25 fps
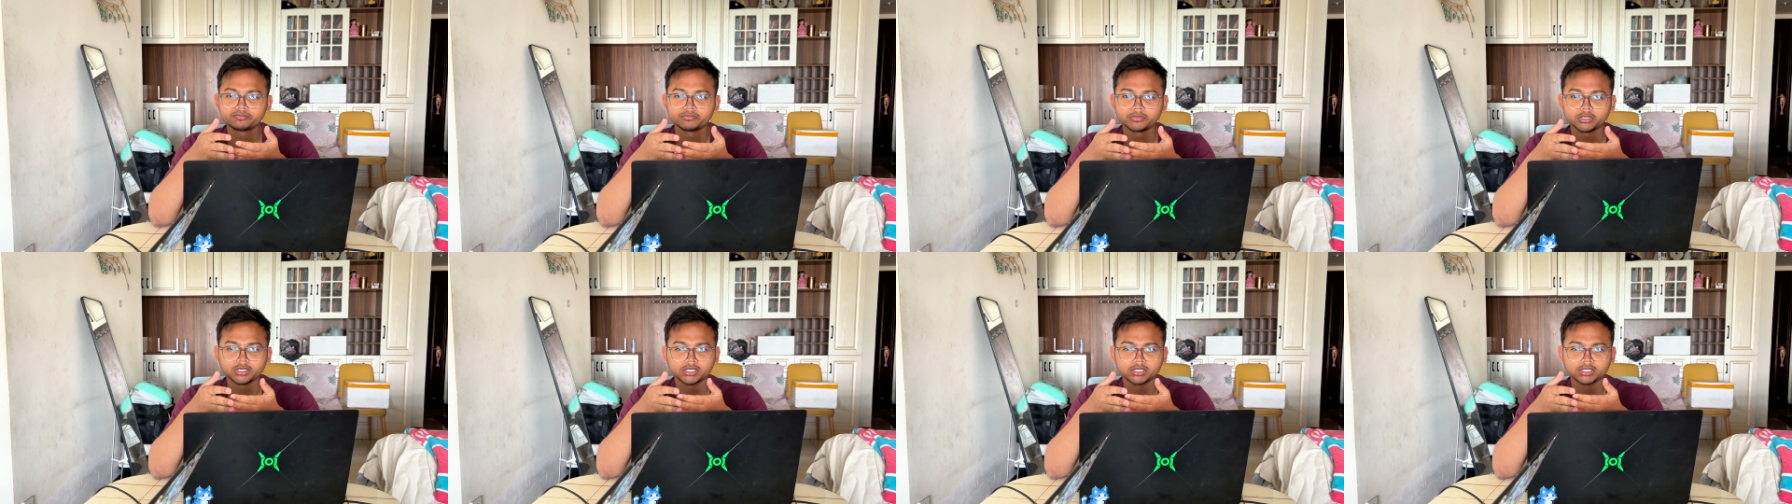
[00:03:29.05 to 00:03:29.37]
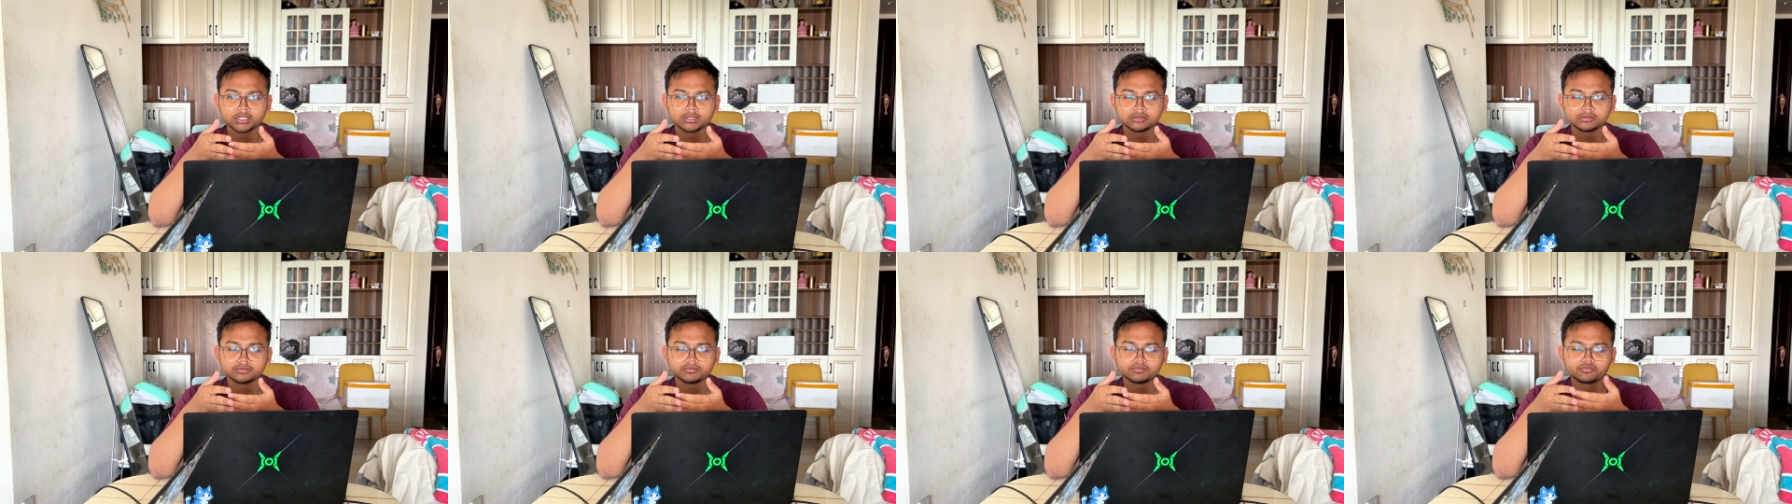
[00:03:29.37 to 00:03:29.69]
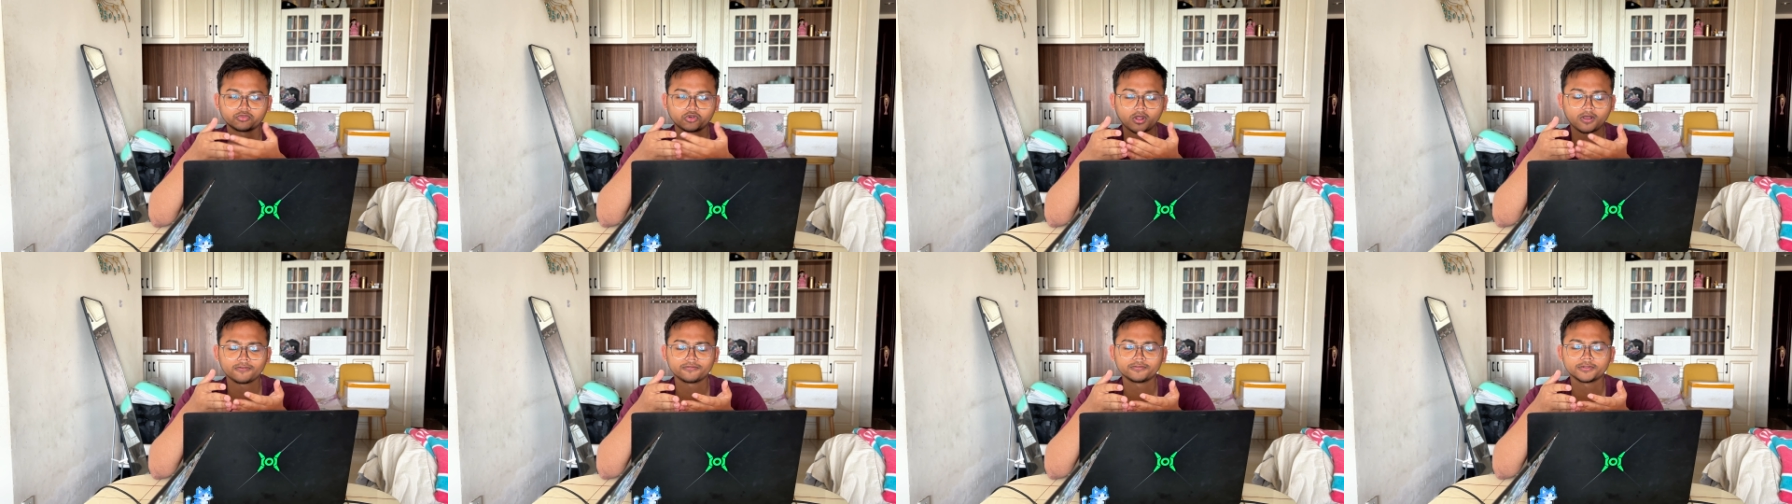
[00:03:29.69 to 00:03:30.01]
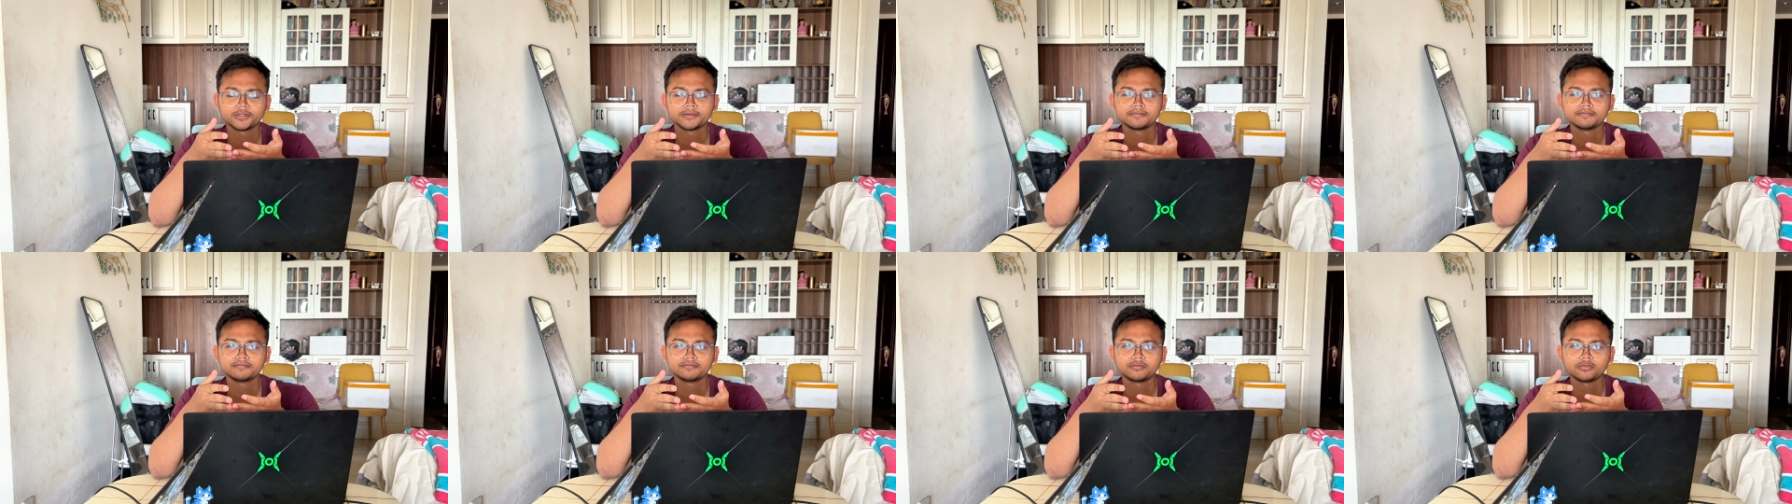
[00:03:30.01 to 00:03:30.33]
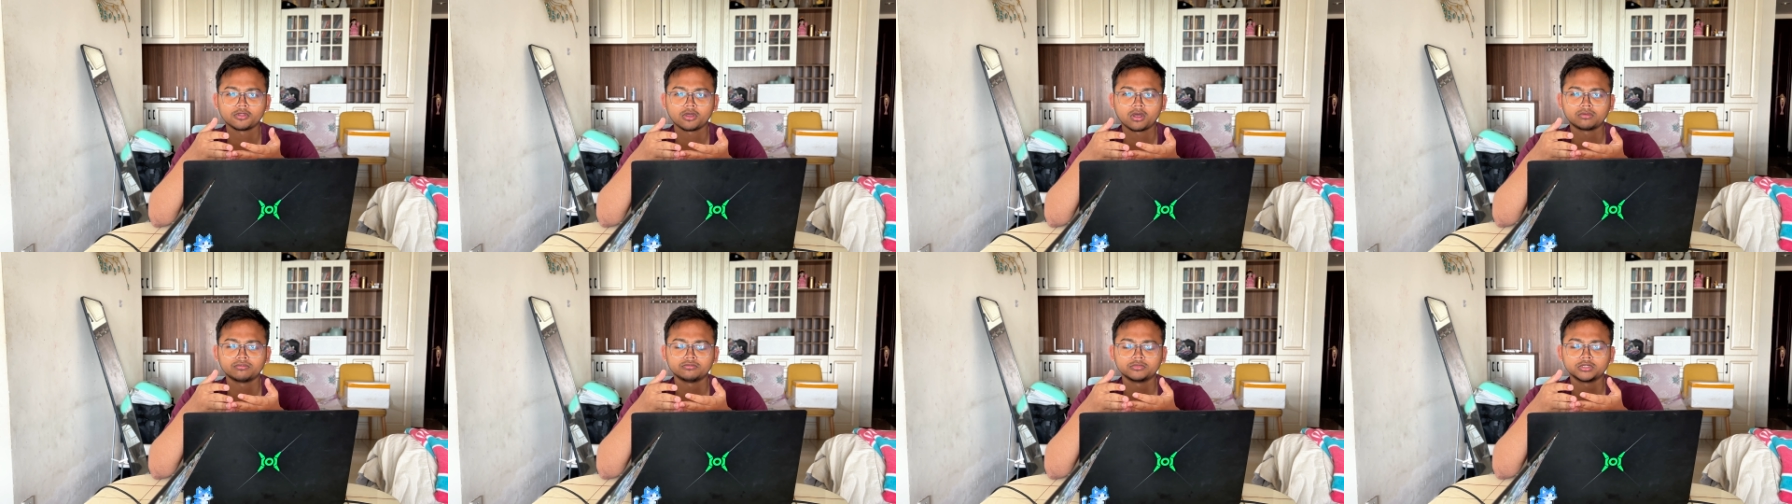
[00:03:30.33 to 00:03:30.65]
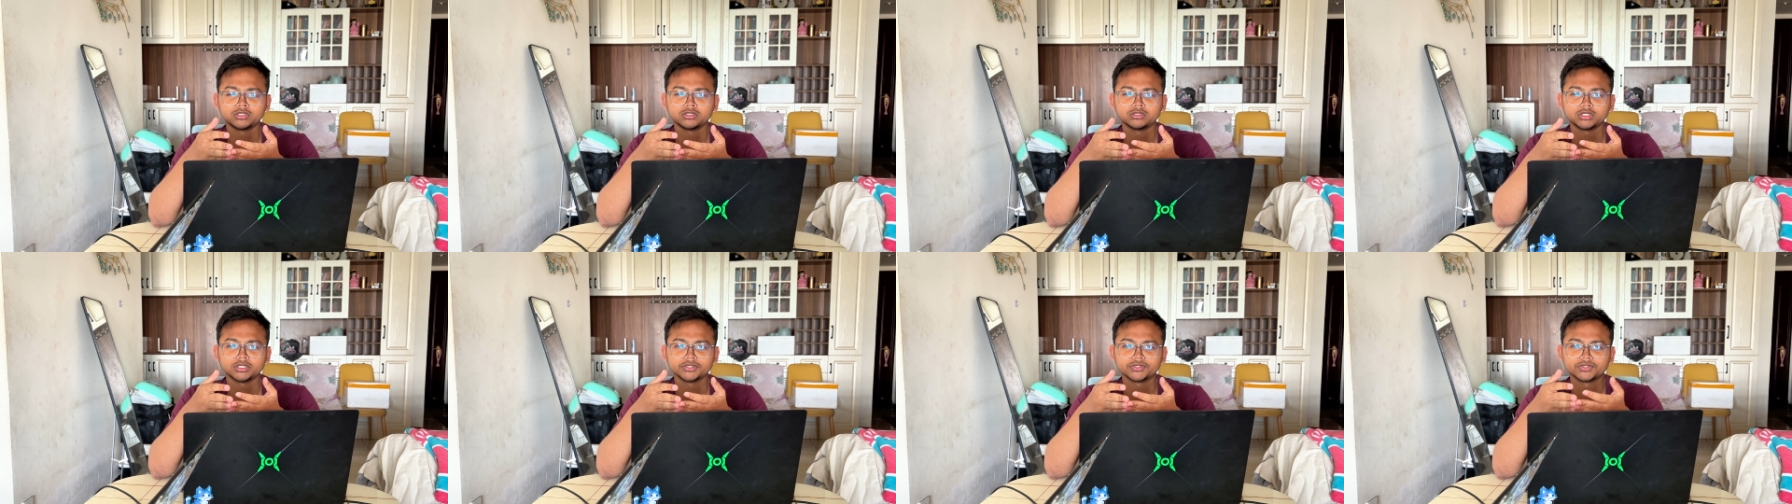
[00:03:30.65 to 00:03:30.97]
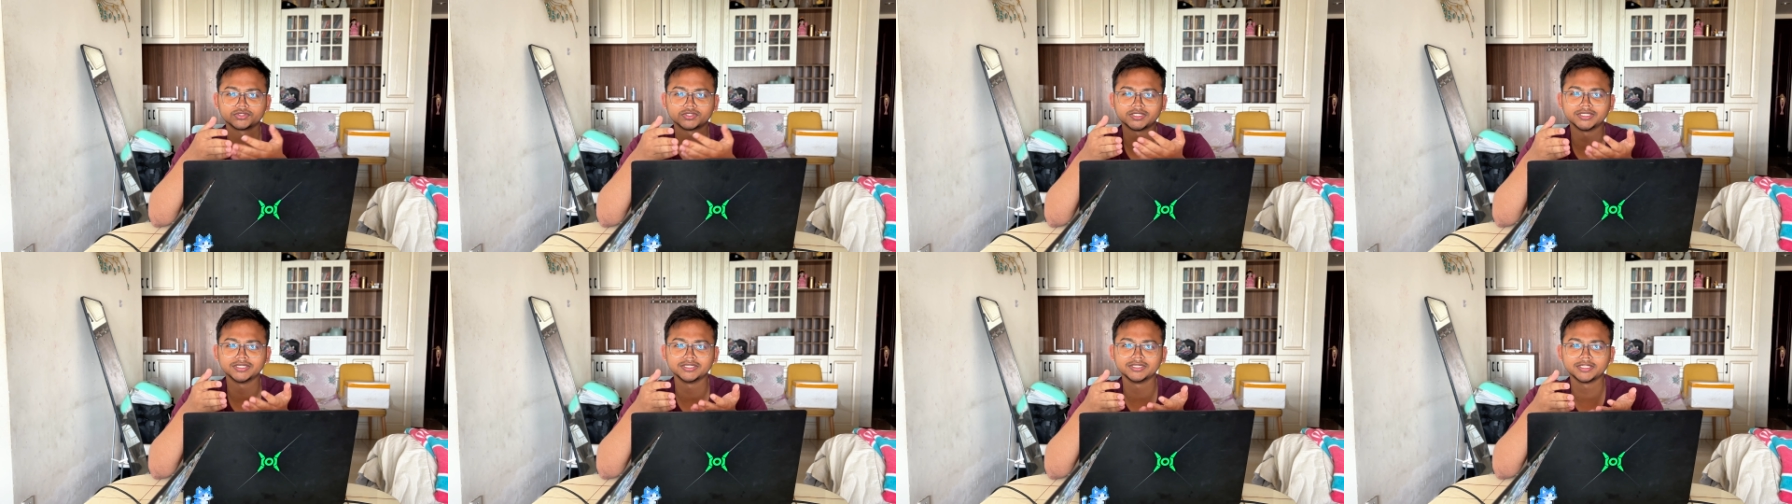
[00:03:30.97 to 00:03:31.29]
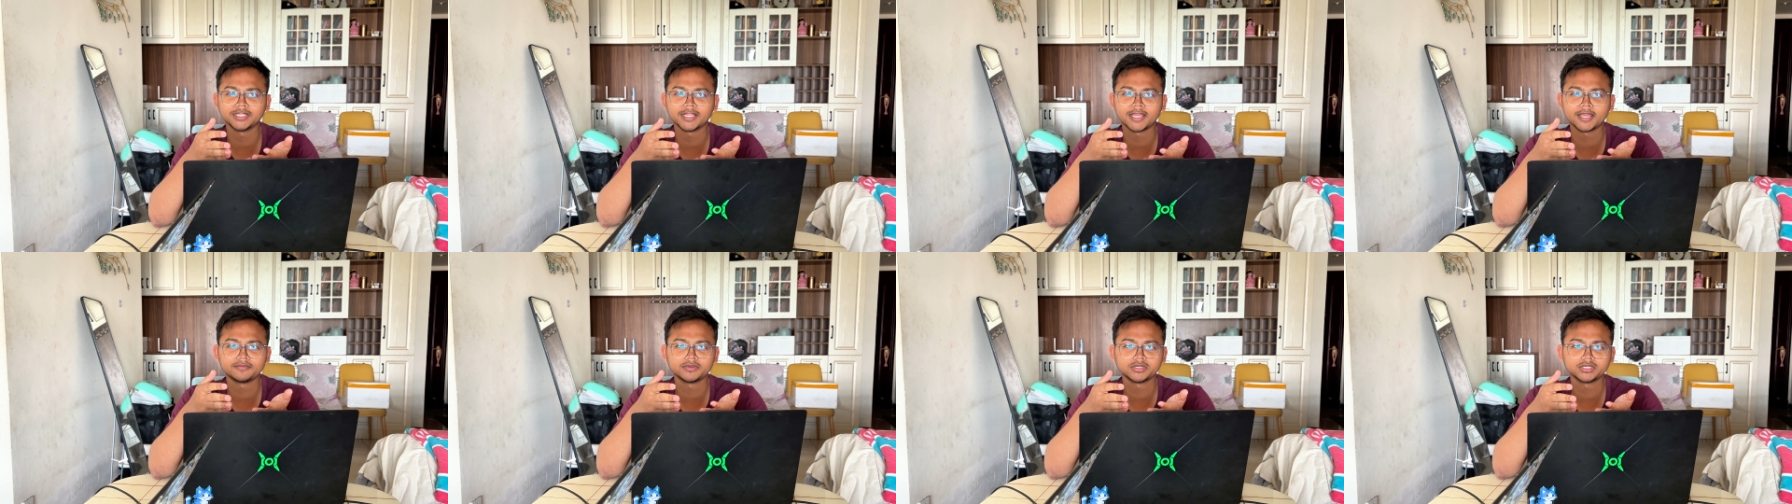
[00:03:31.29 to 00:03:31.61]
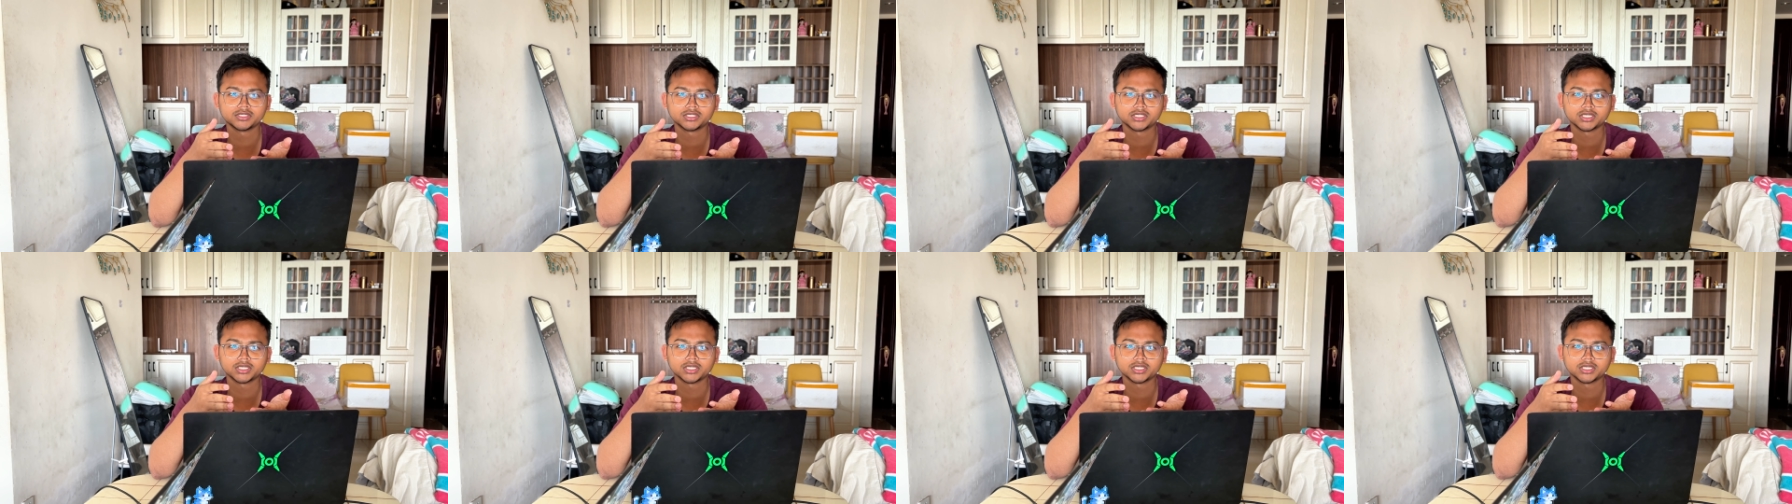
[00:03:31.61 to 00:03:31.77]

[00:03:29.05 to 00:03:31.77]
normal skill level,